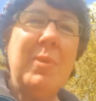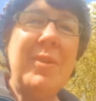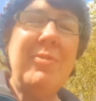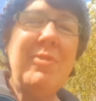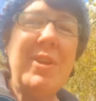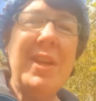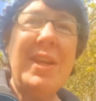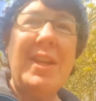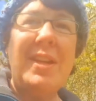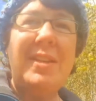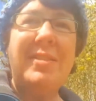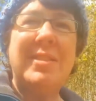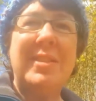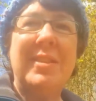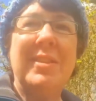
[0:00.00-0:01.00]
we
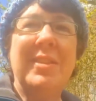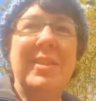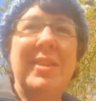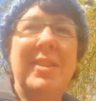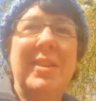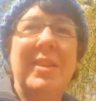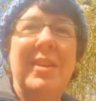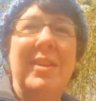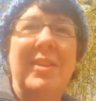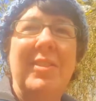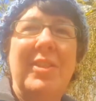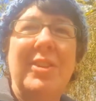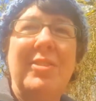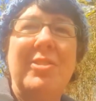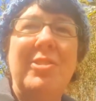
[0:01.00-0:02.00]
read uh,
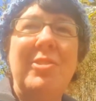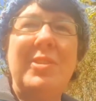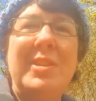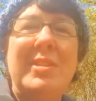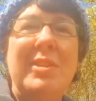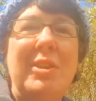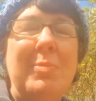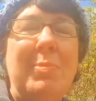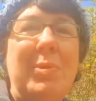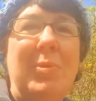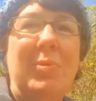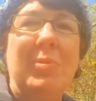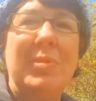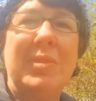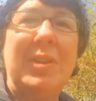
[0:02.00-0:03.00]
that two
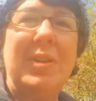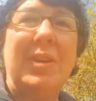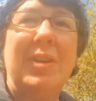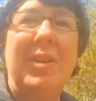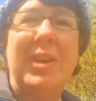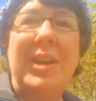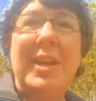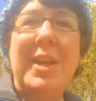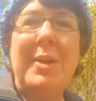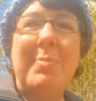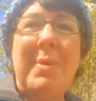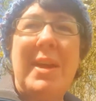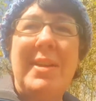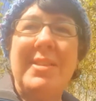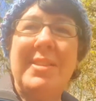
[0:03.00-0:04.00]
disciples, uh,
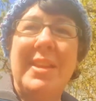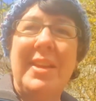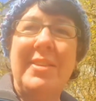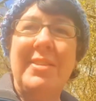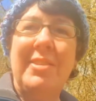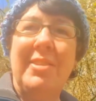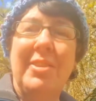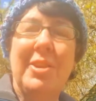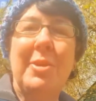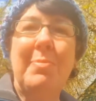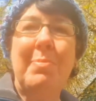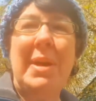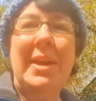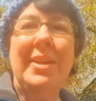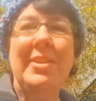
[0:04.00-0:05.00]
Cleopas and a, uh, a
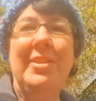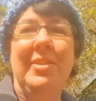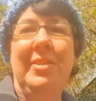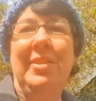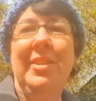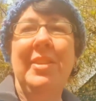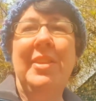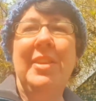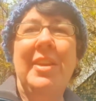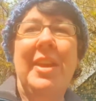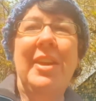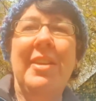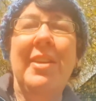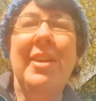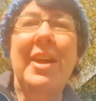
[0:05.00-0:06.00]
companion,
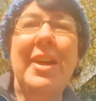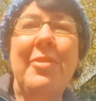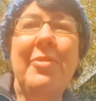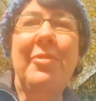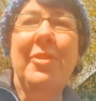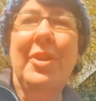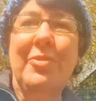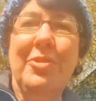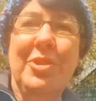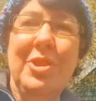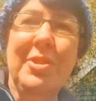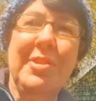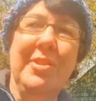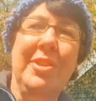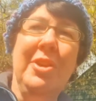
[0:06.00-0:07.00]
uh, have, have
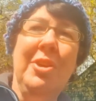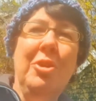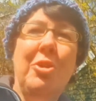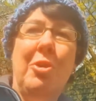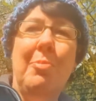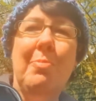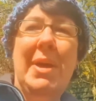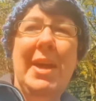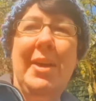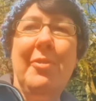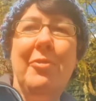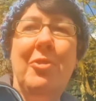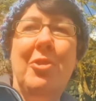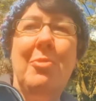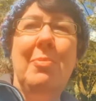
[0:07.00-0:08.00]
just got
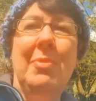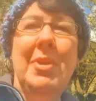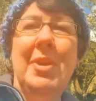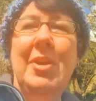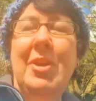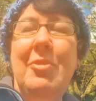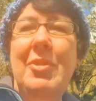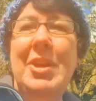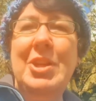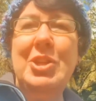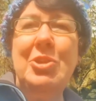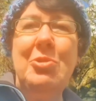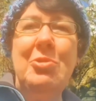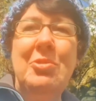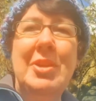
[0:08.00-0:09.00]
back from a
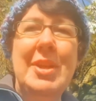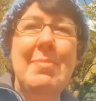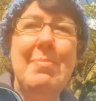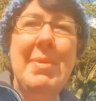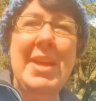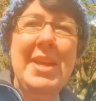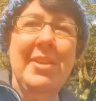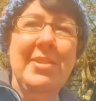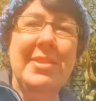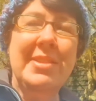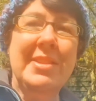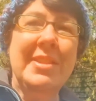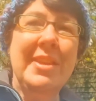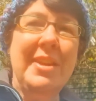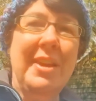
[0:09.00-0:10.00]
village called
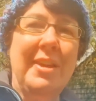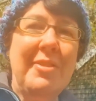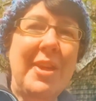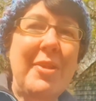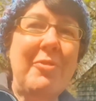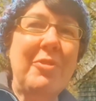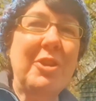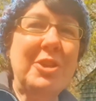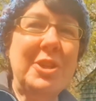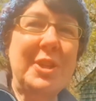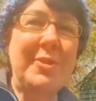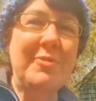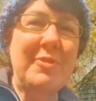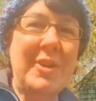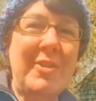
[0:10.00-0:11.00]
Emmaus and they've
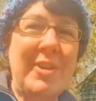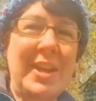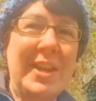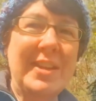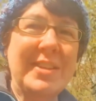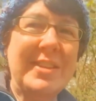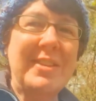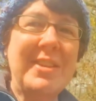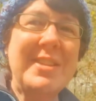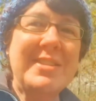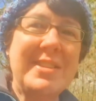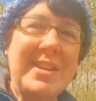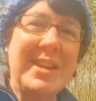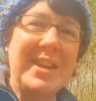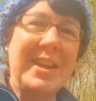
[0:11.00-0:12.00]
rushed in very
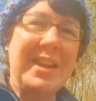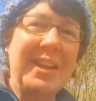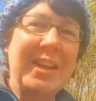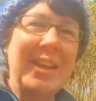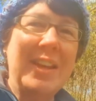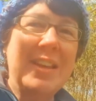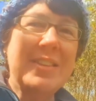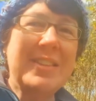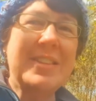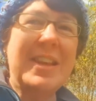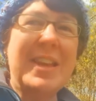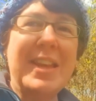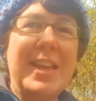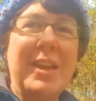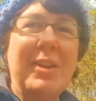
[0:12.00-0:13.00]
excitedly
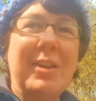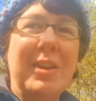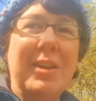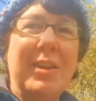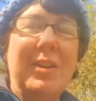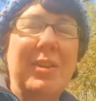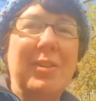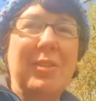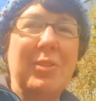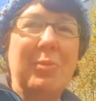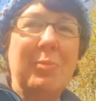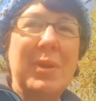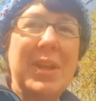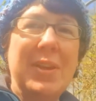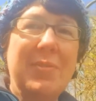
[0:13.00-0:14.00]
saying uh,
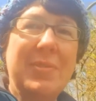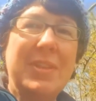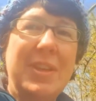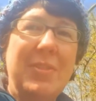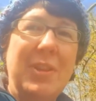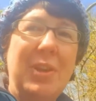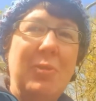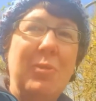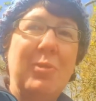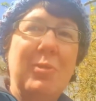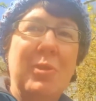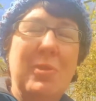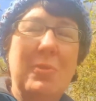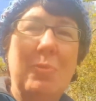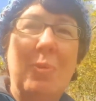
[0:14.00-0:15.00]
that we have seen the
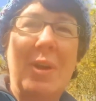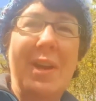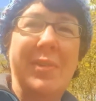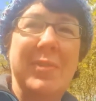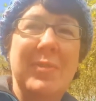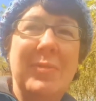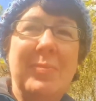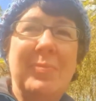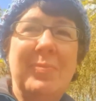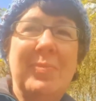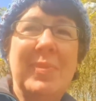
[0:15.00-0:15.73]
Lord as well.